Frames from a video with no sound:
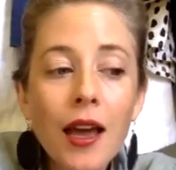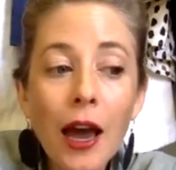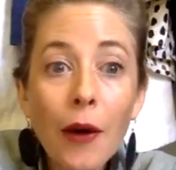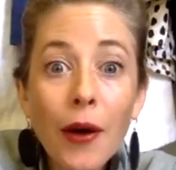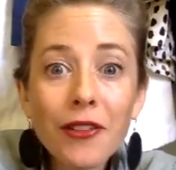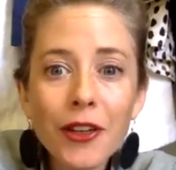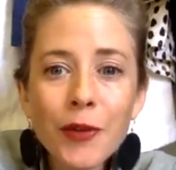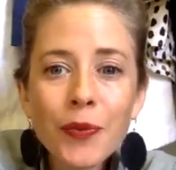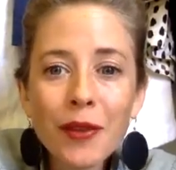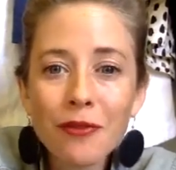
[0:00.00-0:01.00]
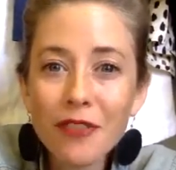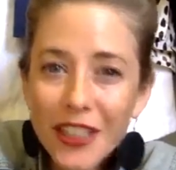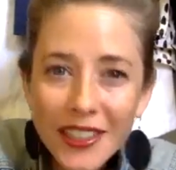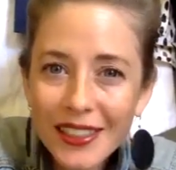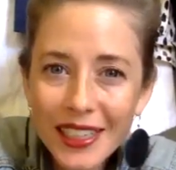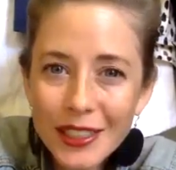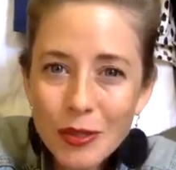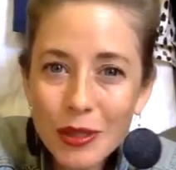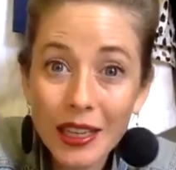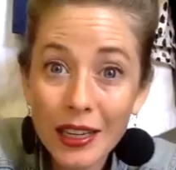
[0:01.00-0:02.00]
However, I'm very excited to
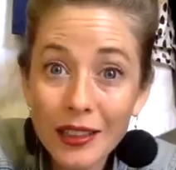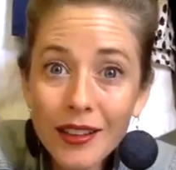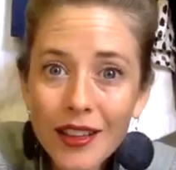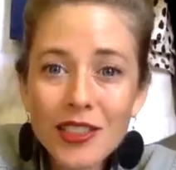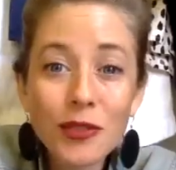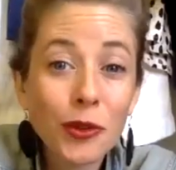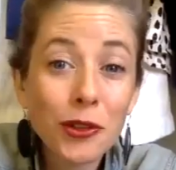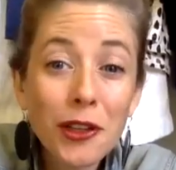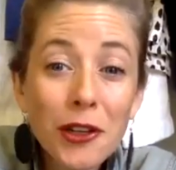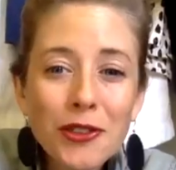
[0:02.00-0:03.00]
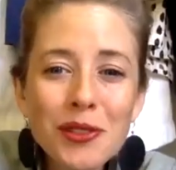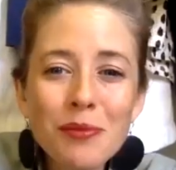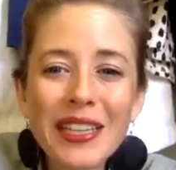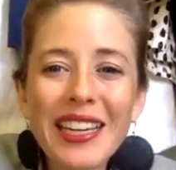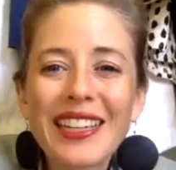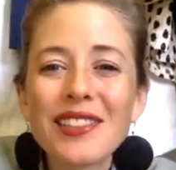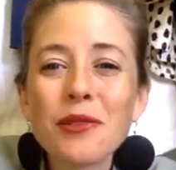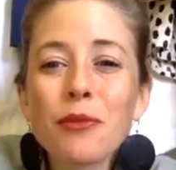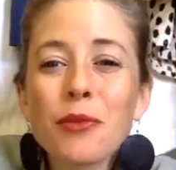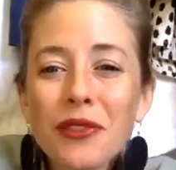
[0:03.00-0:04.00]
be in a closet with clothes because
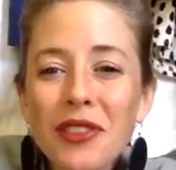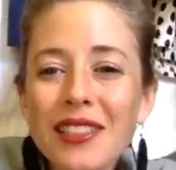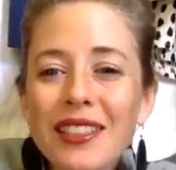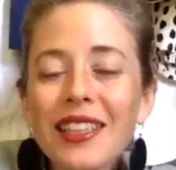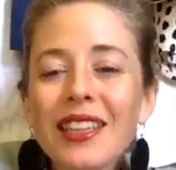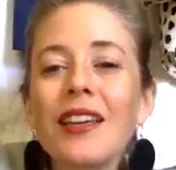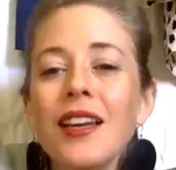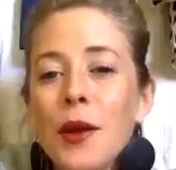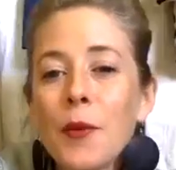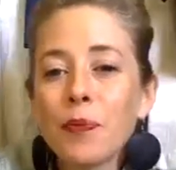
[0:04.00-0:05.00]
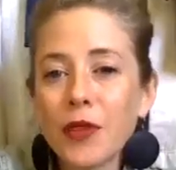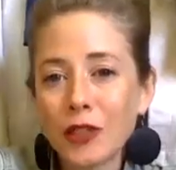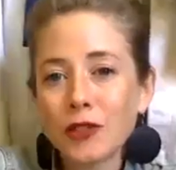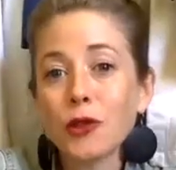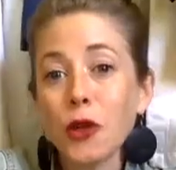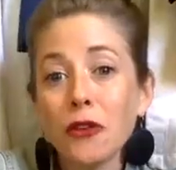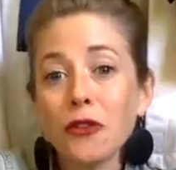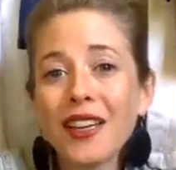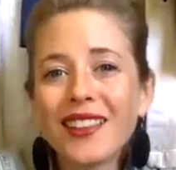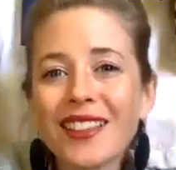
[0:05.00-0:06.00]
previously, thanks to
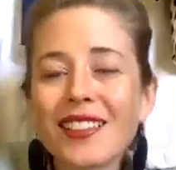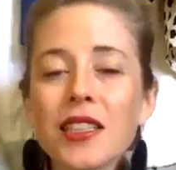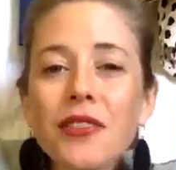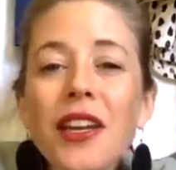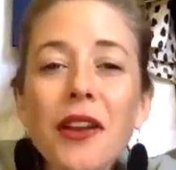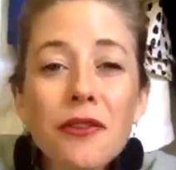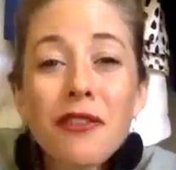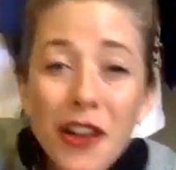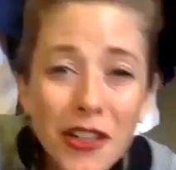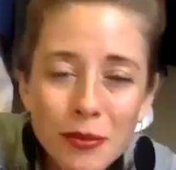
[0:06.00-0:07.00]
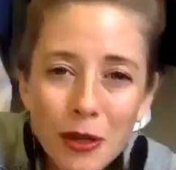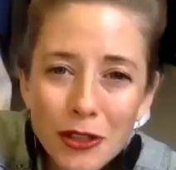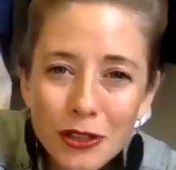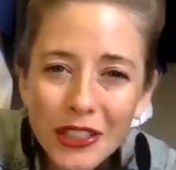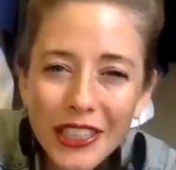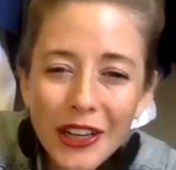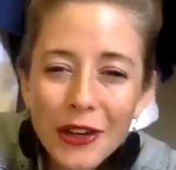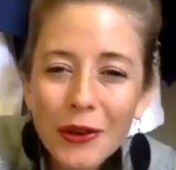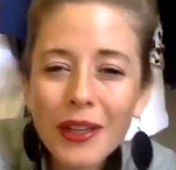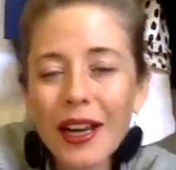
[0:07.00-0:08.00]
COVID, thanks to living in a very small
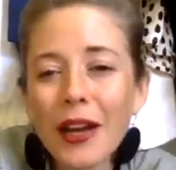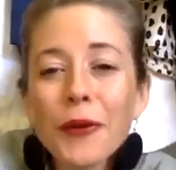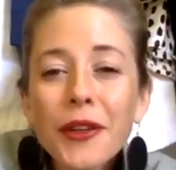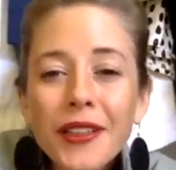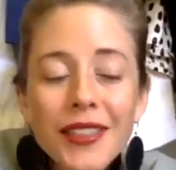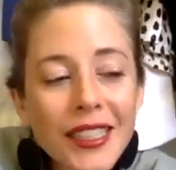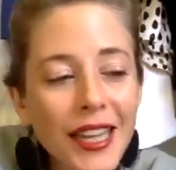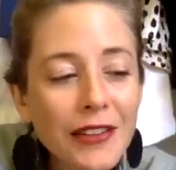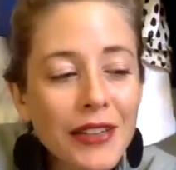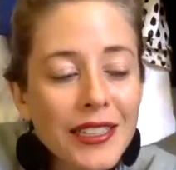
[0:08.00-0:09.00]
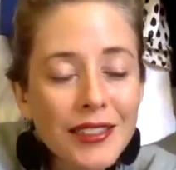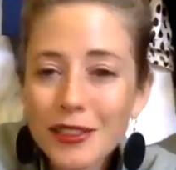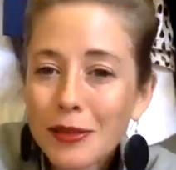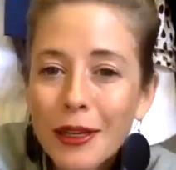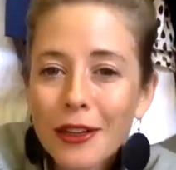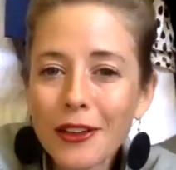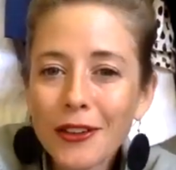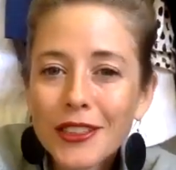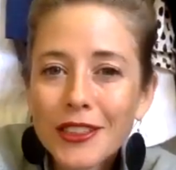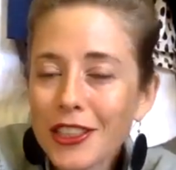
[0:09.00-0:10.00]
studio, I really didn't have access to my
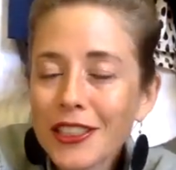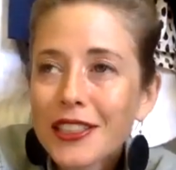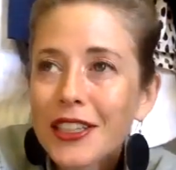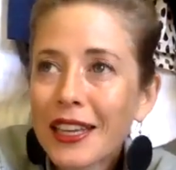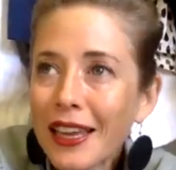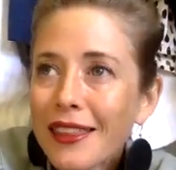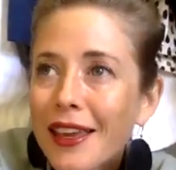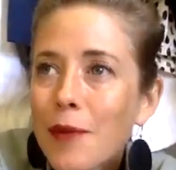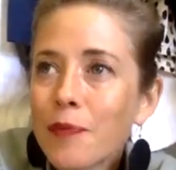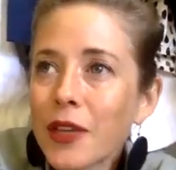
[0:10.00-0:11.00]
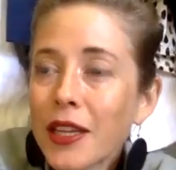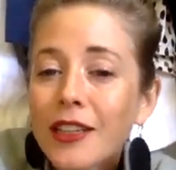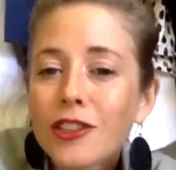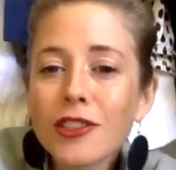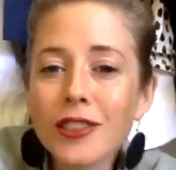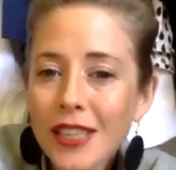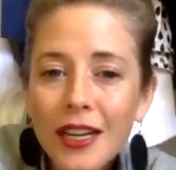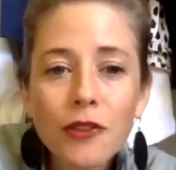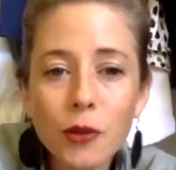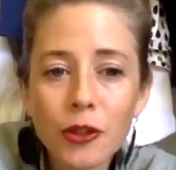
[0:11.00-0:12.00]
clothes. I just couldn't get them. And then I just did not
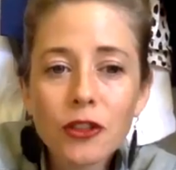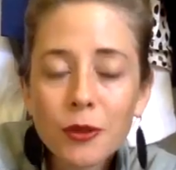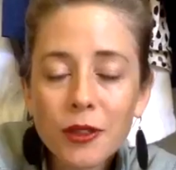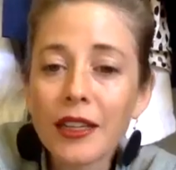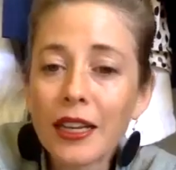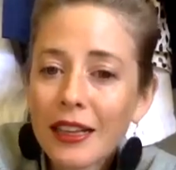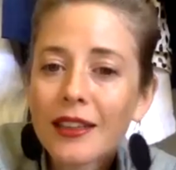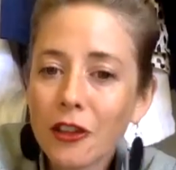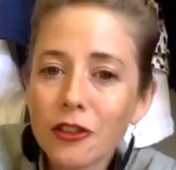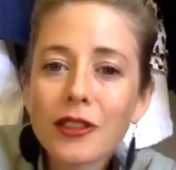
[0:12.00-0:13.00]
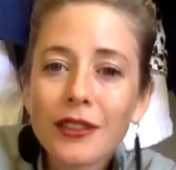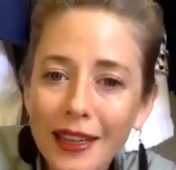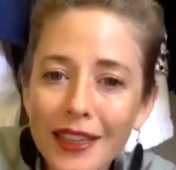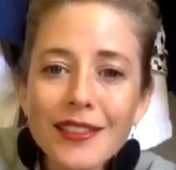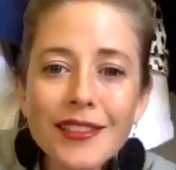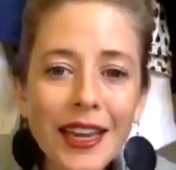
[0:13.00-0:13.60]
have the will to put on anything other than leggings.